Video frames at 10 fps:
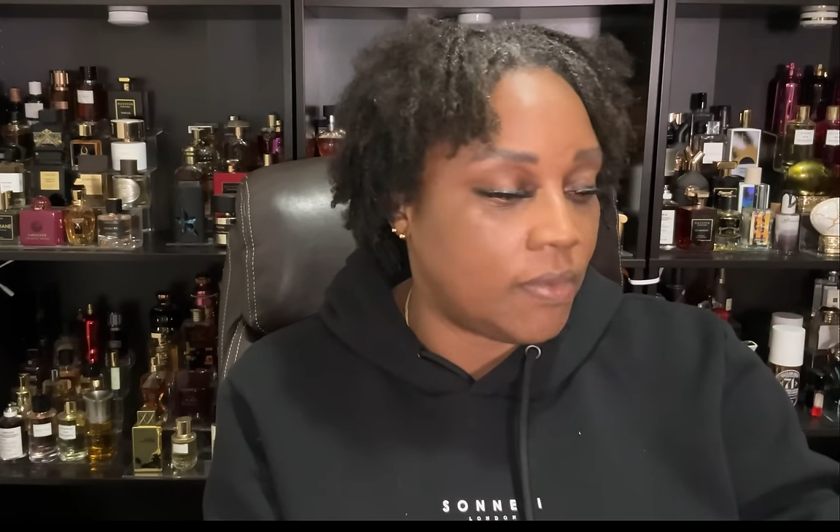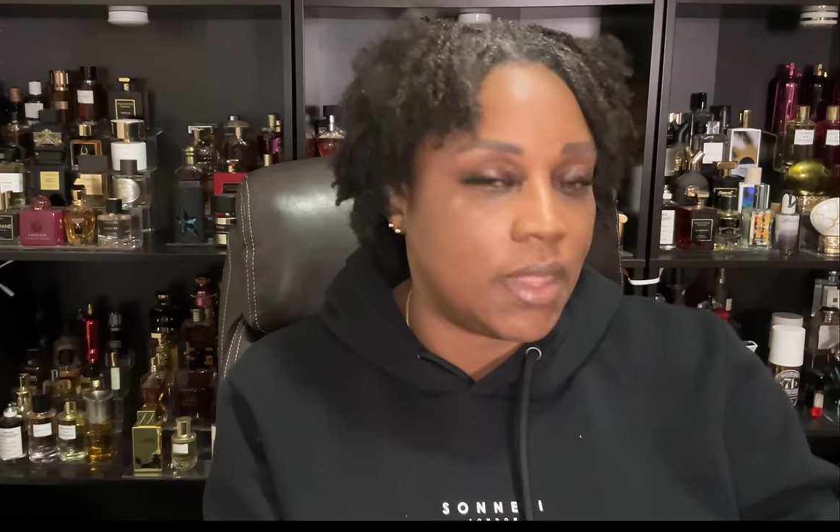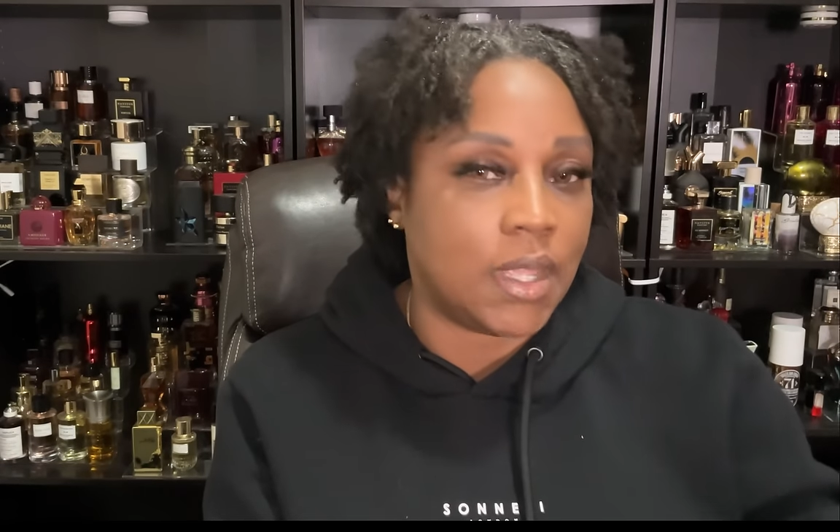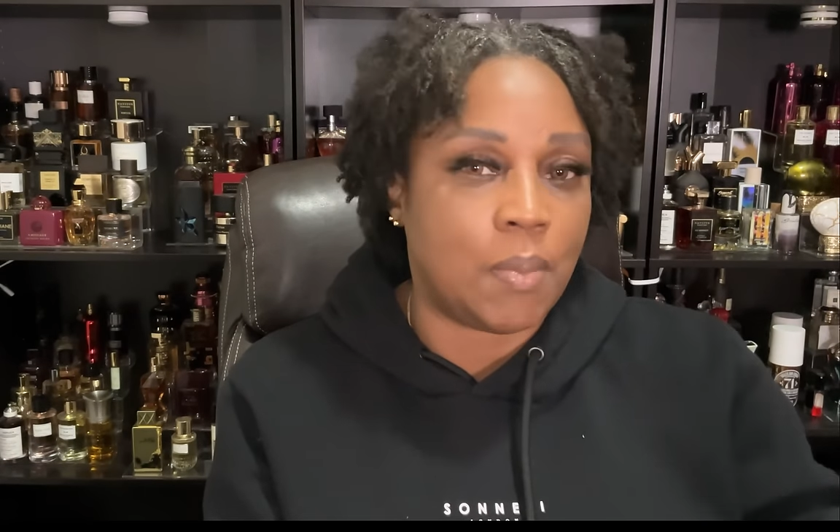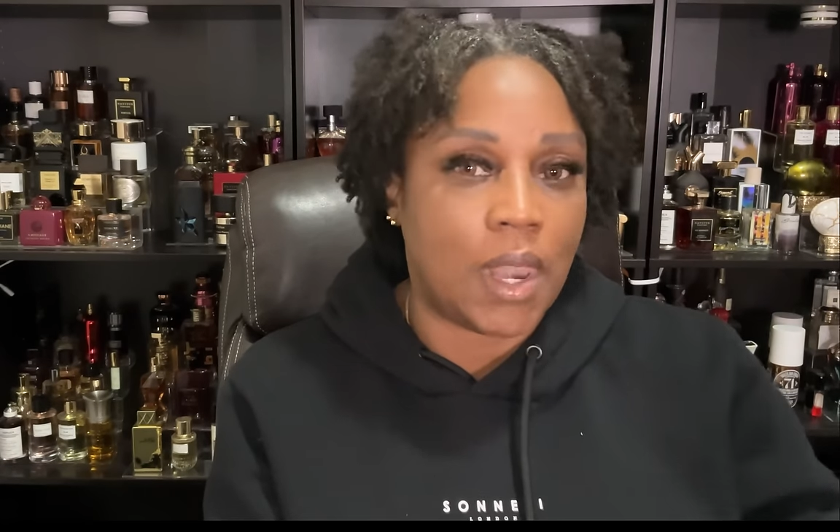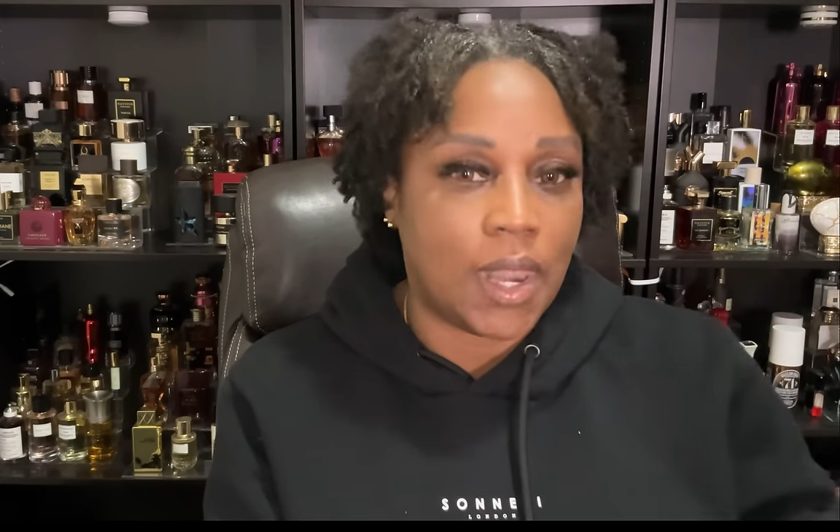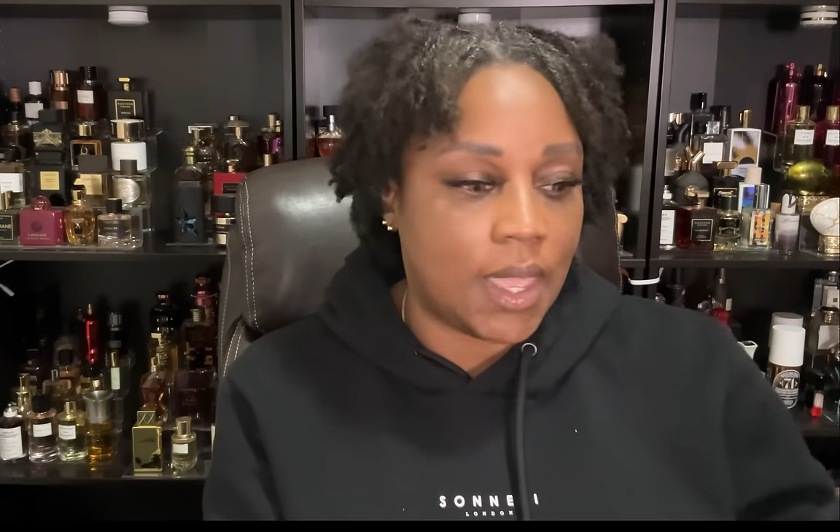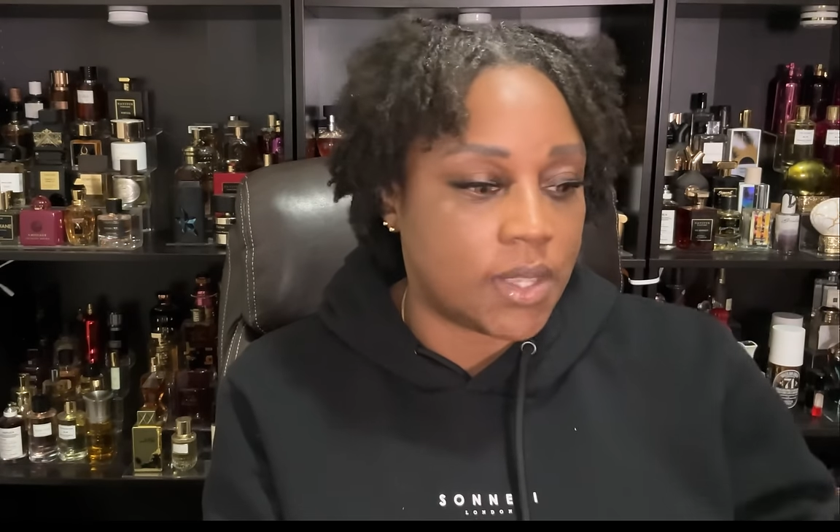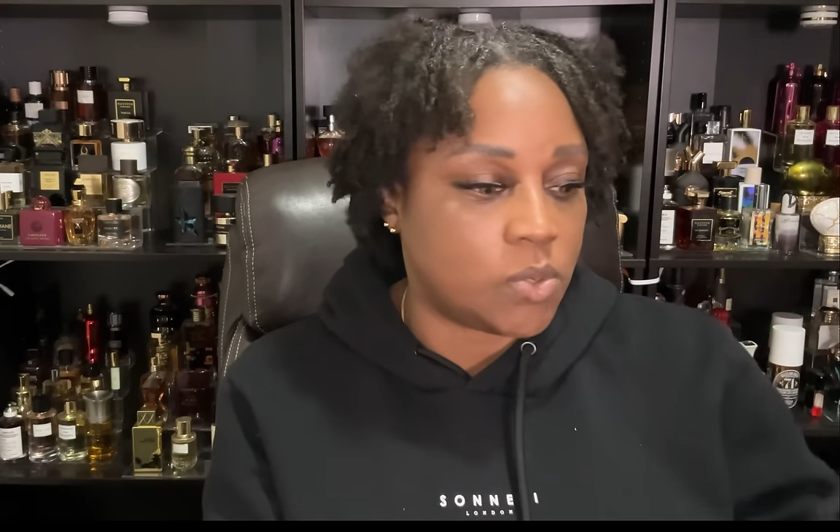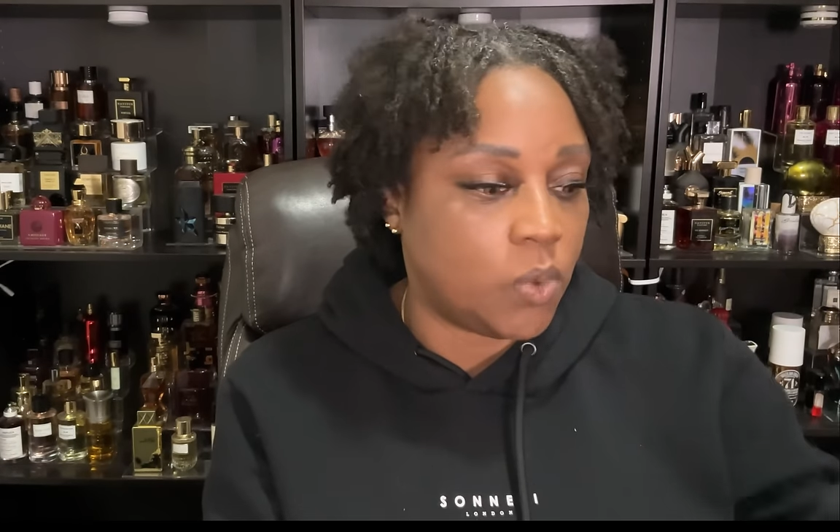And then my
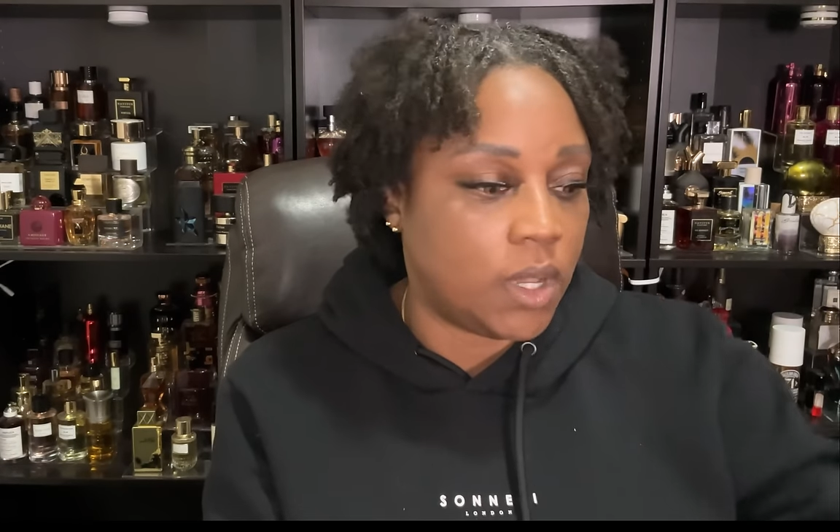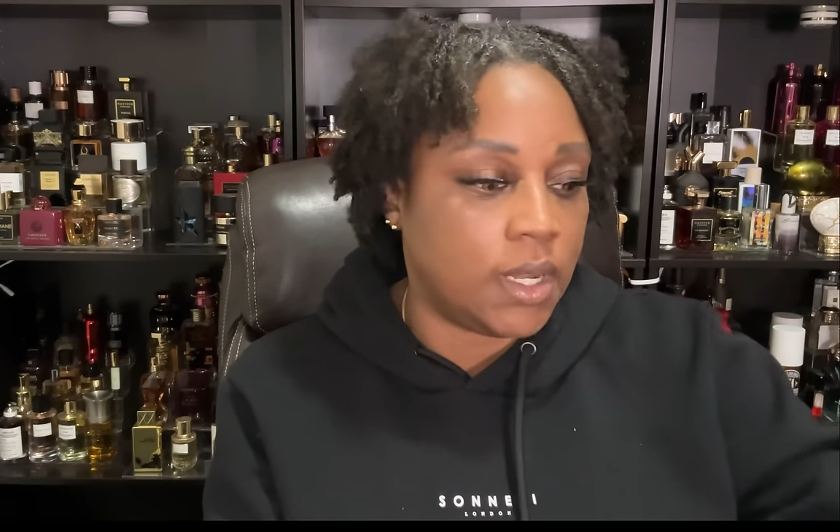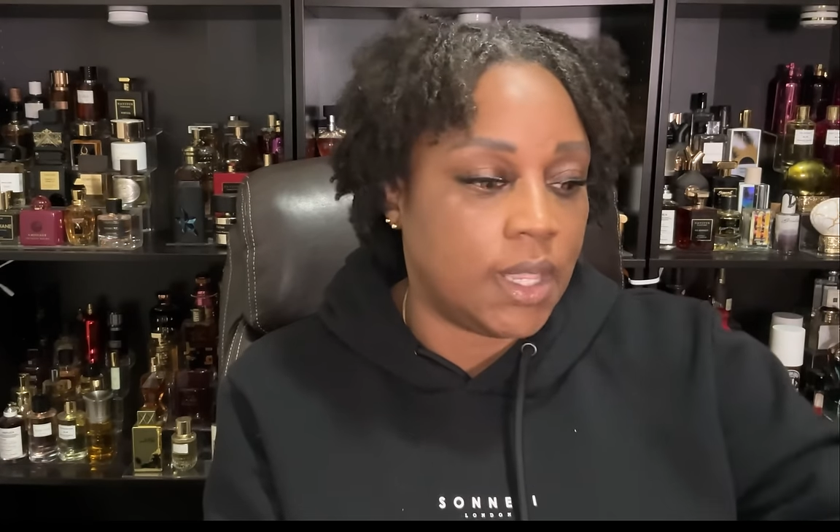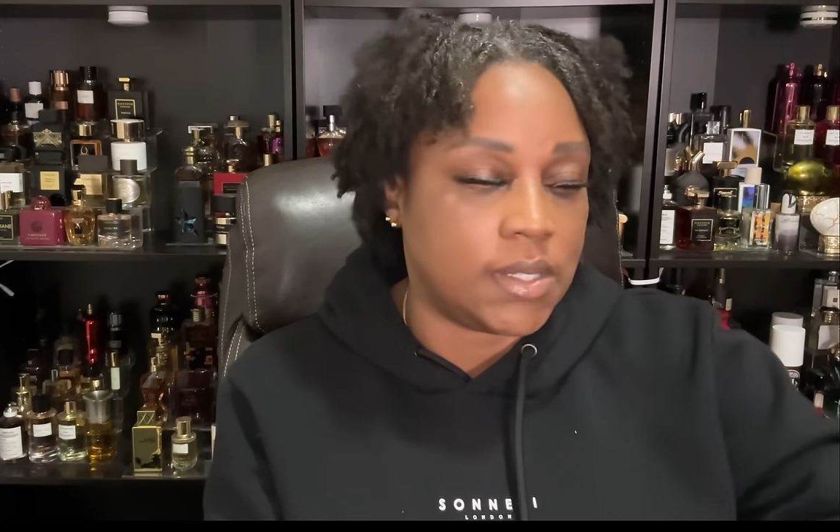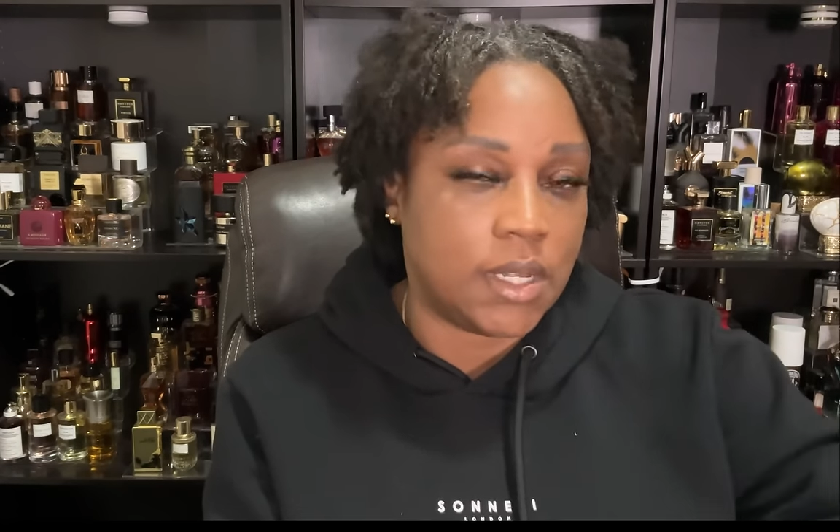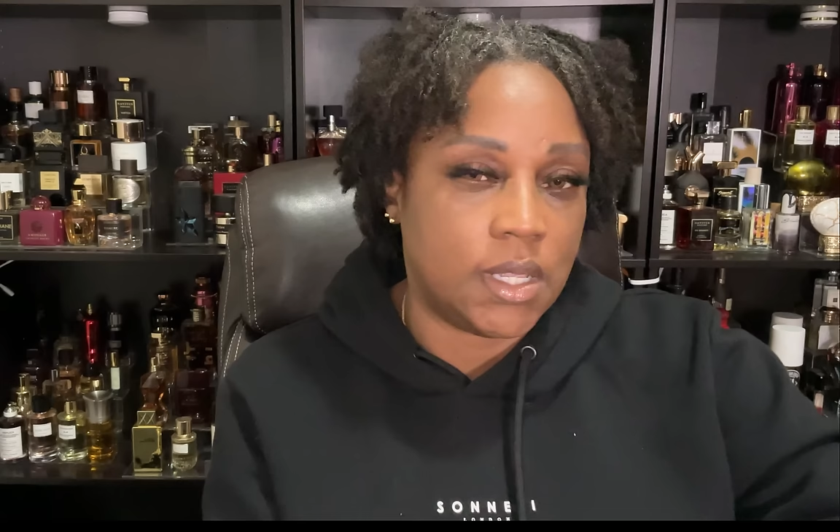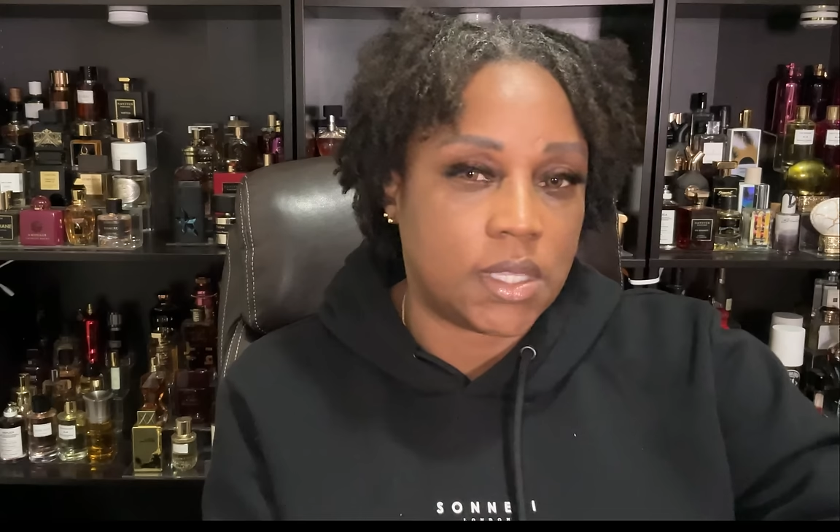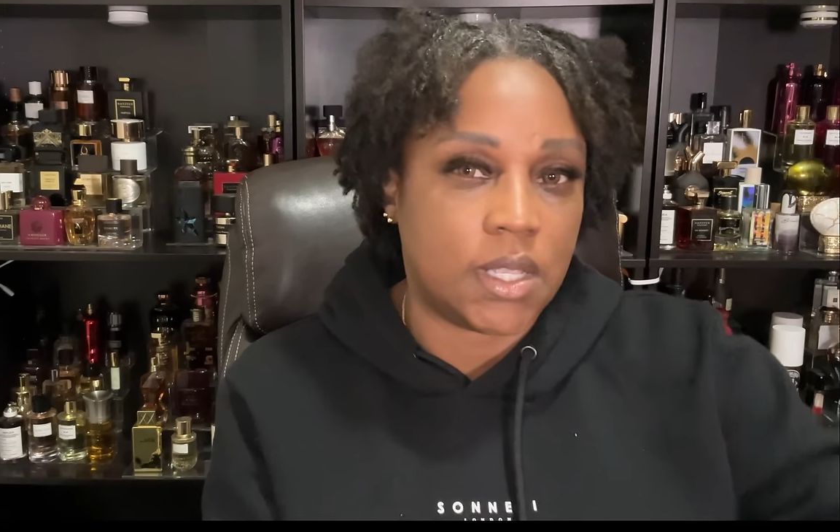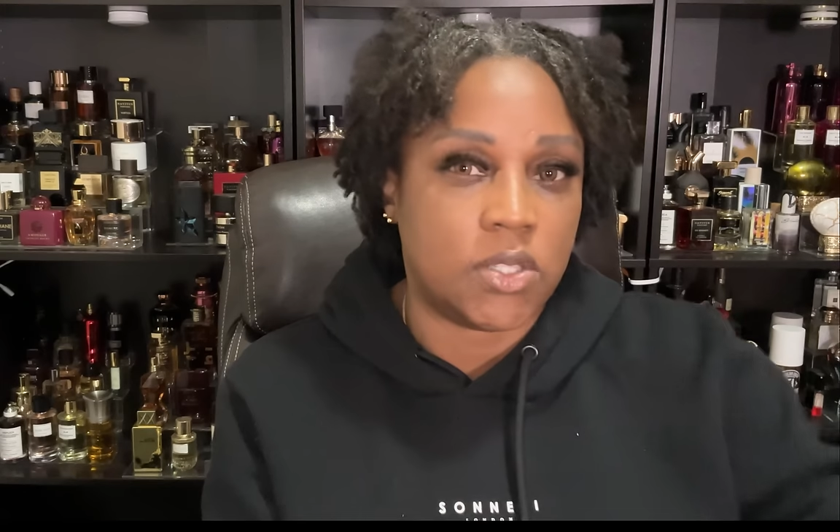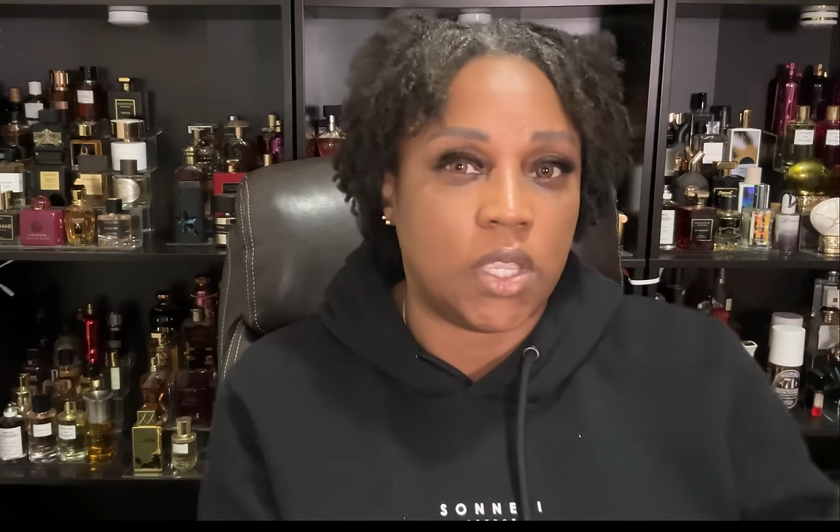last one is a
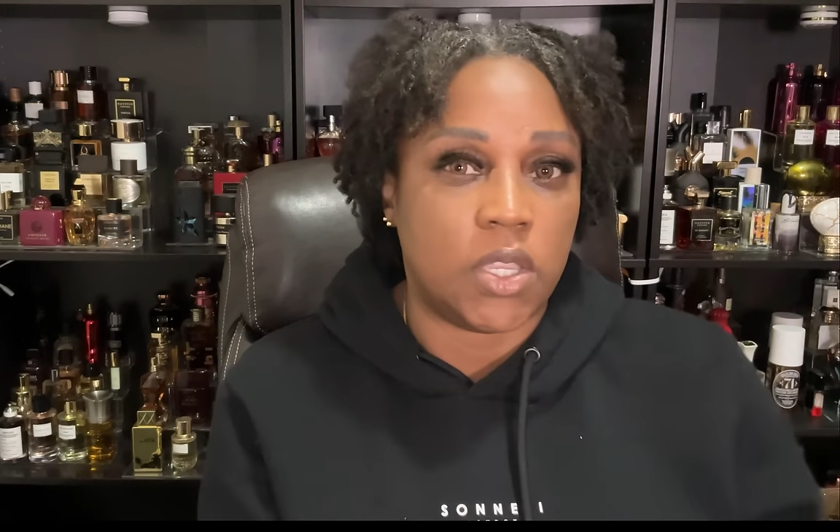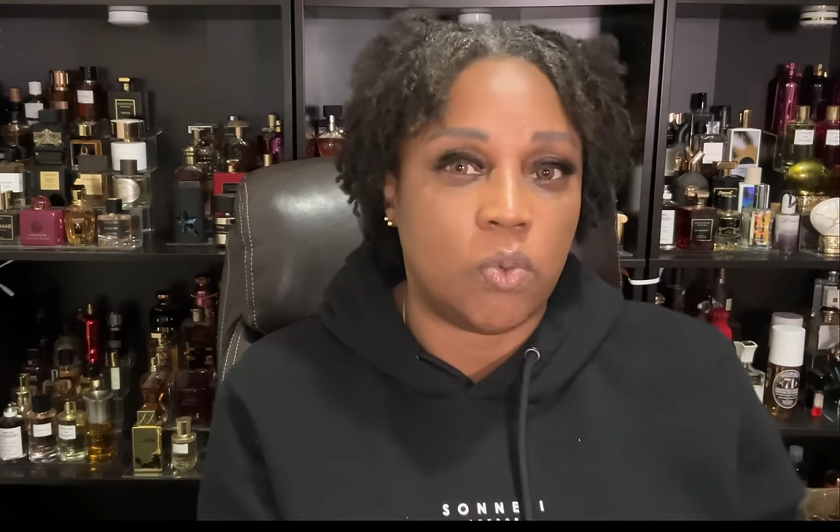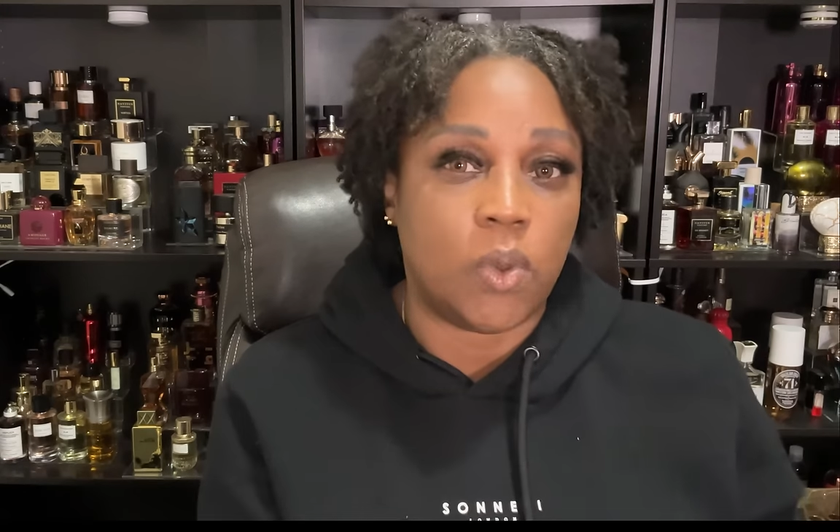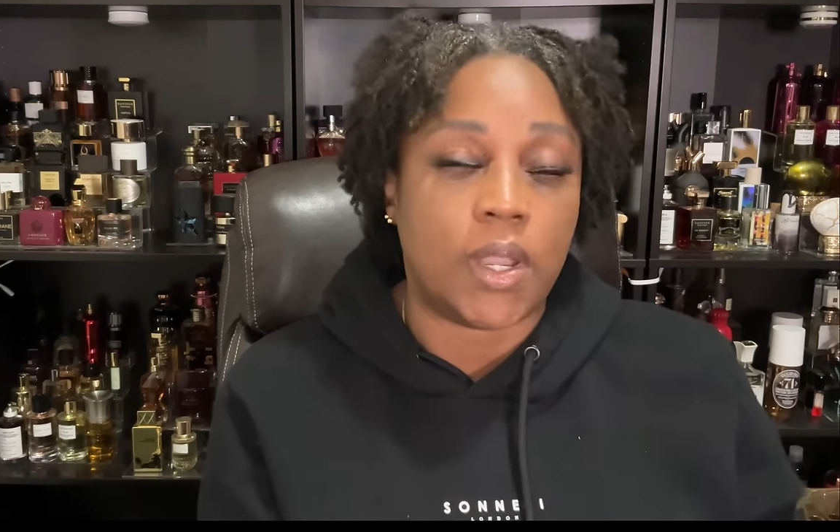discontinued one.